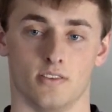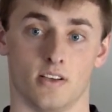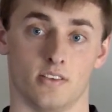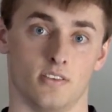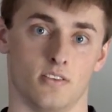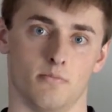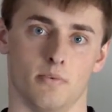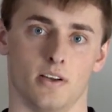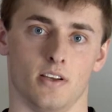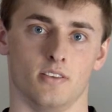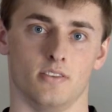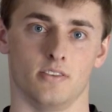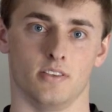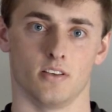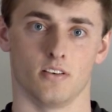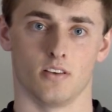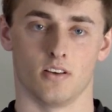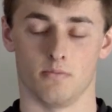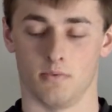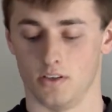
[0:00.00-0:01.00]
That's the biggest
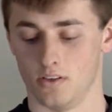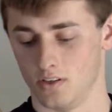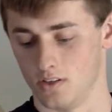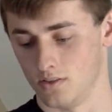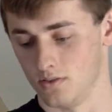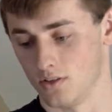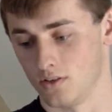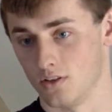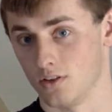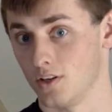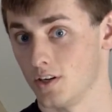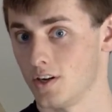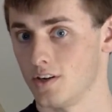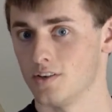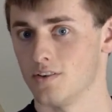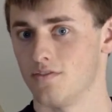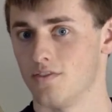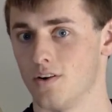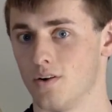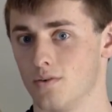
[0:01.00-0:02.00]
deal. I mean, you can literally look at
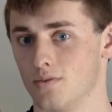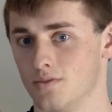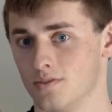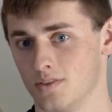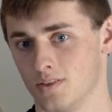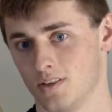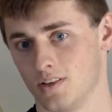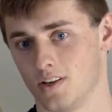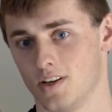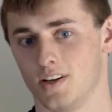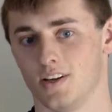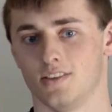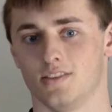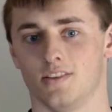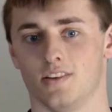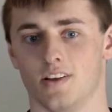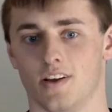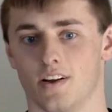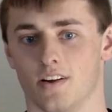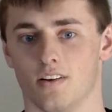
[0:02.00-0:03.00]
your phone and it's
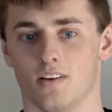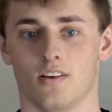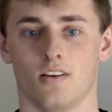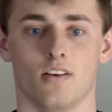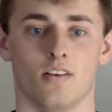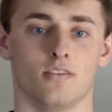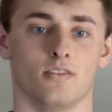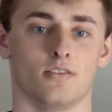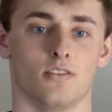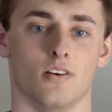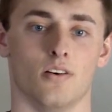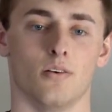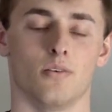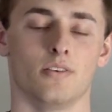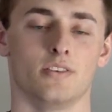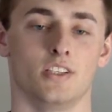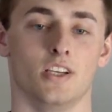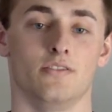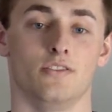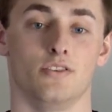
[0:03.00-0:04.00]
there. So
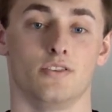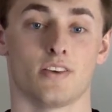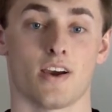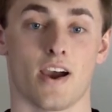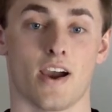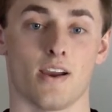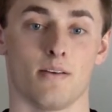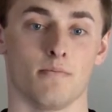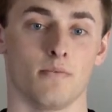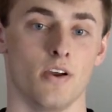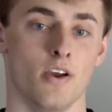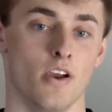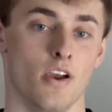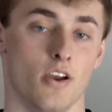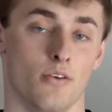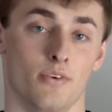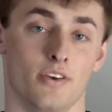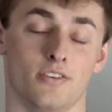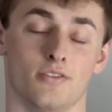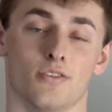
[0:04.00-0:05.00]
it saves you time,
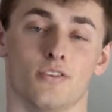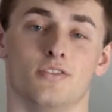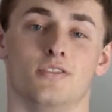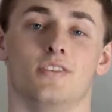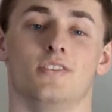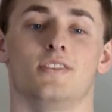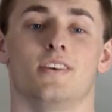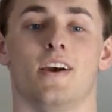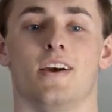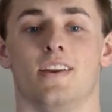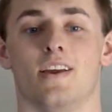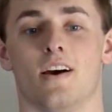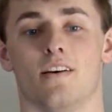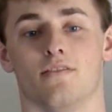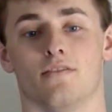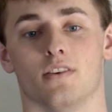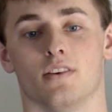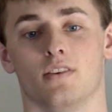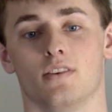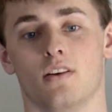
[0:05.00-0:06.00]
resources, and
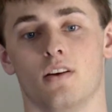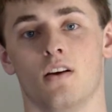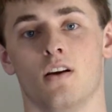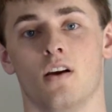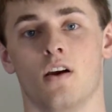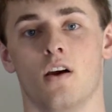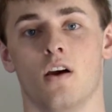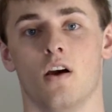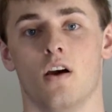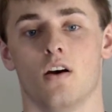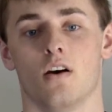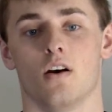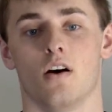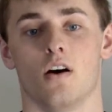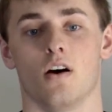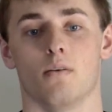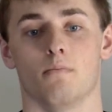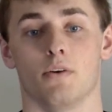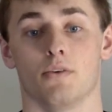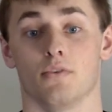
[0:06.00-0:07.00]
effort.
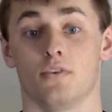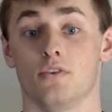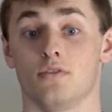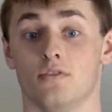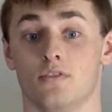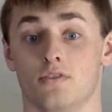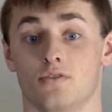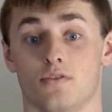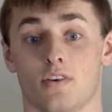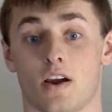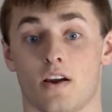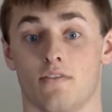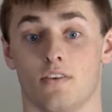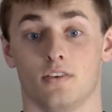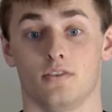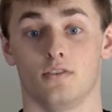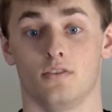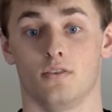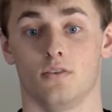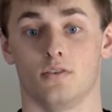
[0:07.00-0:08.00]
It reduces
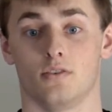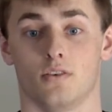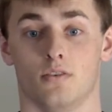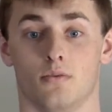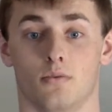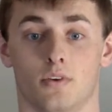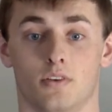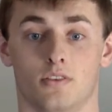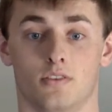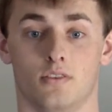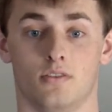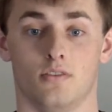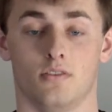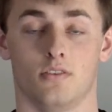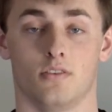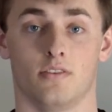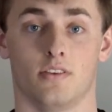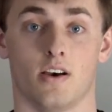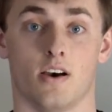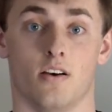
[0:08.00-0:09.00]
traffic too, which
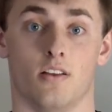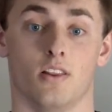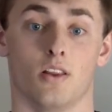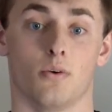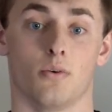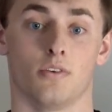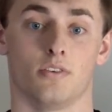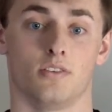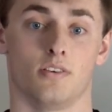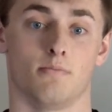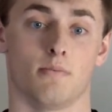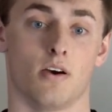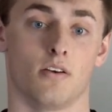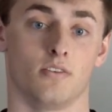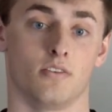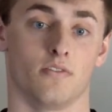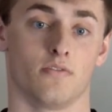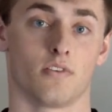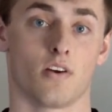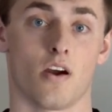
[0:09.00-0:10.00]
that lowers the
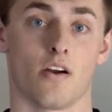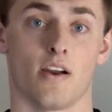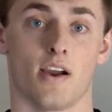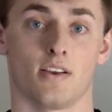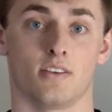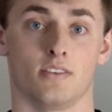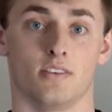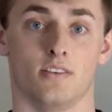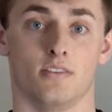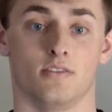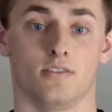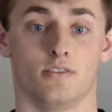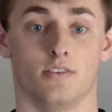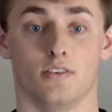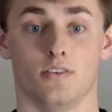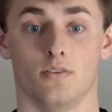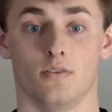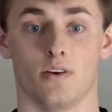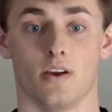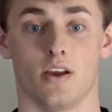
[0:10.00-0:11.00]
amount of car accidents
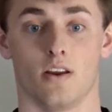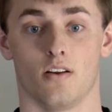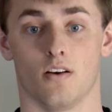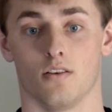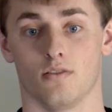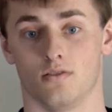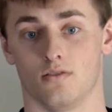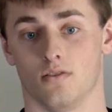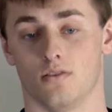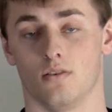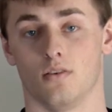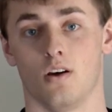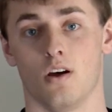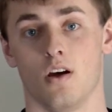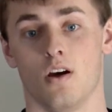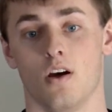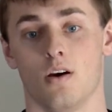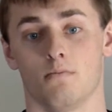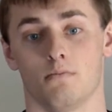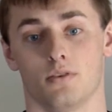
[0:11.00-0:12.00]
too, and also
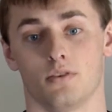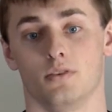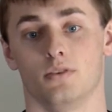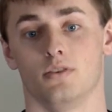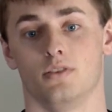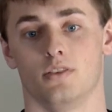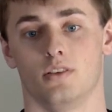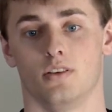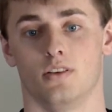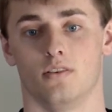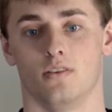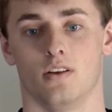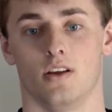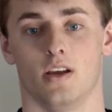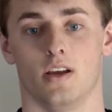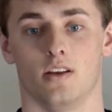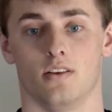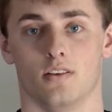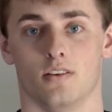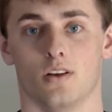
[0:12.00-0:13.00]
pollution
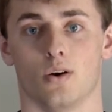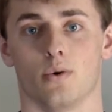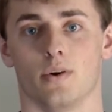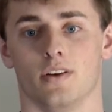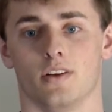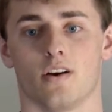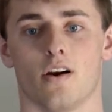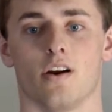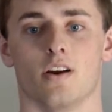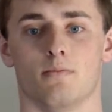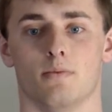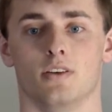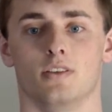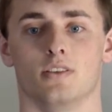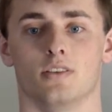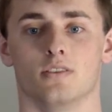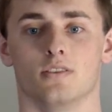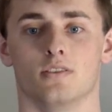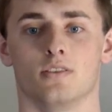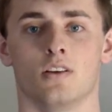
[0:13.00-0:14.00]
and lowering car
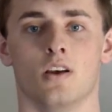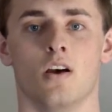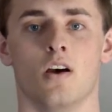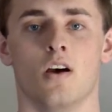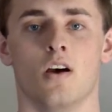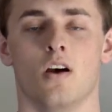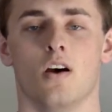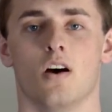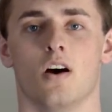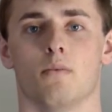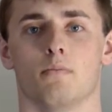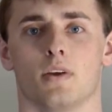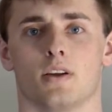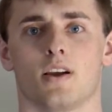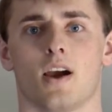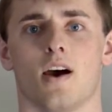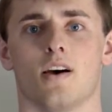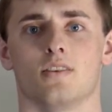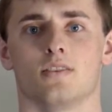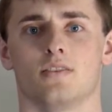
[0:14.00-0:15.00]
emissions. The
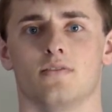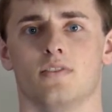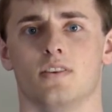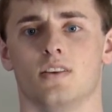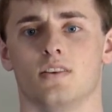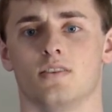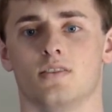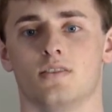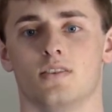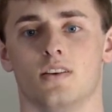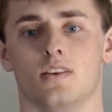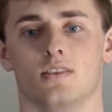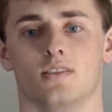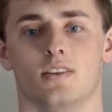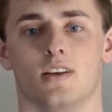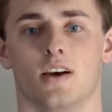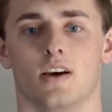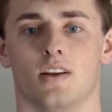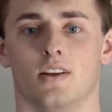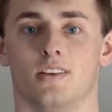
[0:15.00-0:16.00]
cons of this is
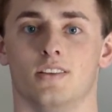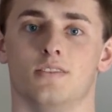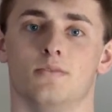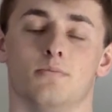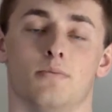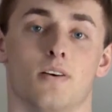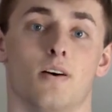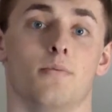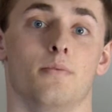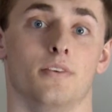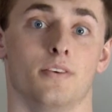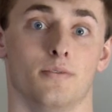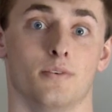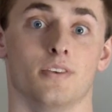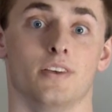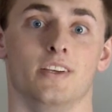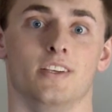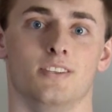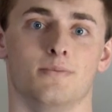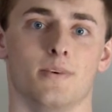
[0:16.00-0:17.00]
that it's probably
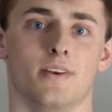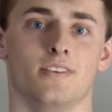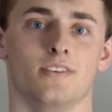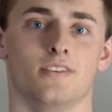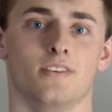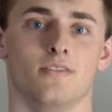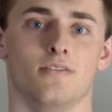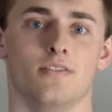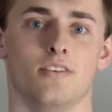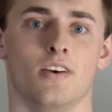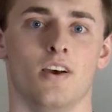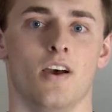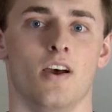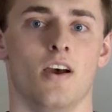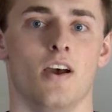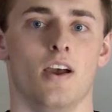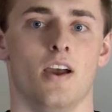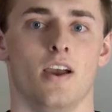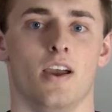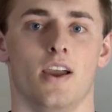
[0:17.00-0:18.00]
really expensive,
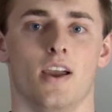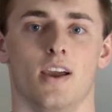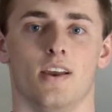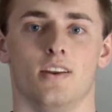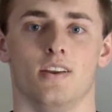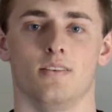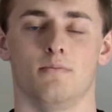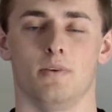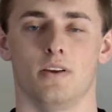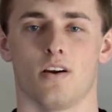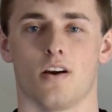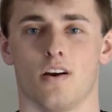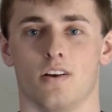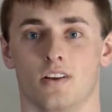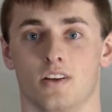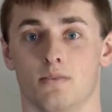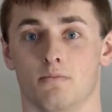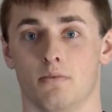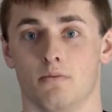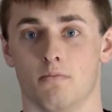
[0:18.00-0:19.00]
and it'd be hard
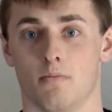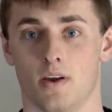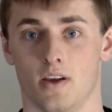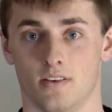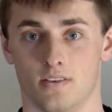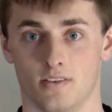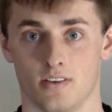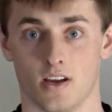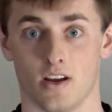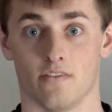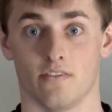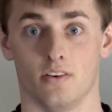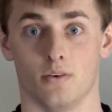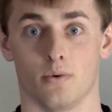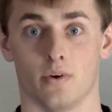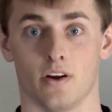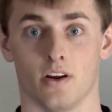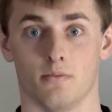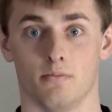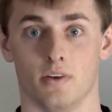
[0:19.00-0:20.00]
to implement
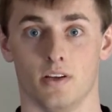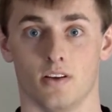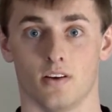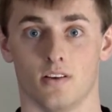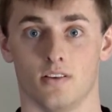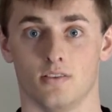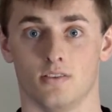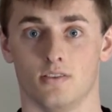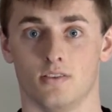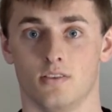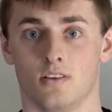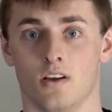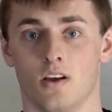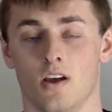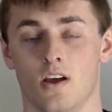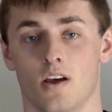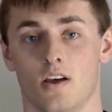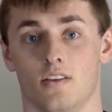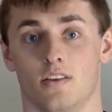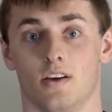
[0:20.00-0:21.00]
everywhere because
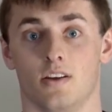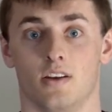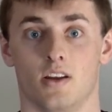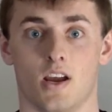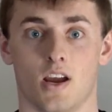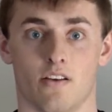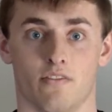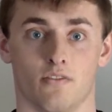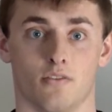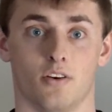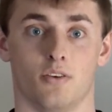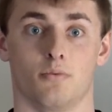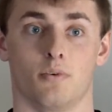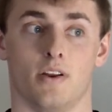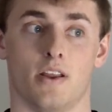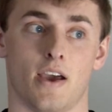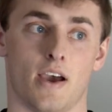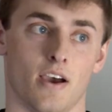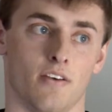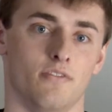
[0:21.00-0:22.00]
then everyone
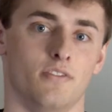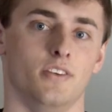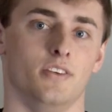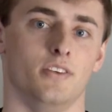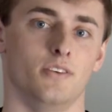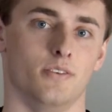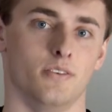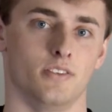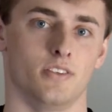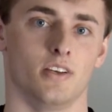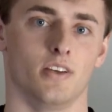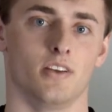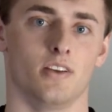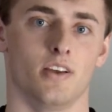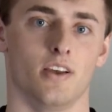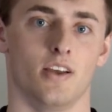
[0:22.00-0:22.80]
would have to use it.